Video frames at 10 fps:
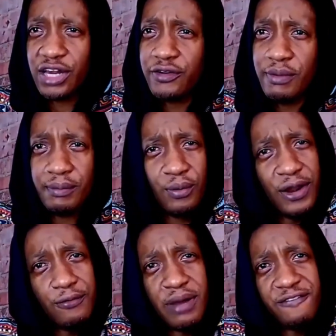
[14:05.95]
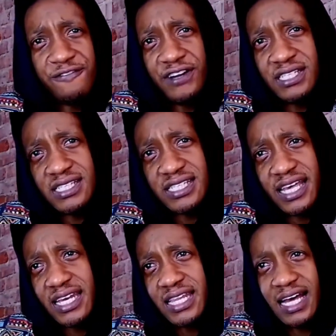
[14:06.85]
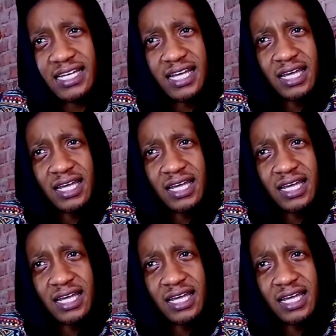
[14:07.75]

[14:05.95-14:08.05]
I remember one of my friends said that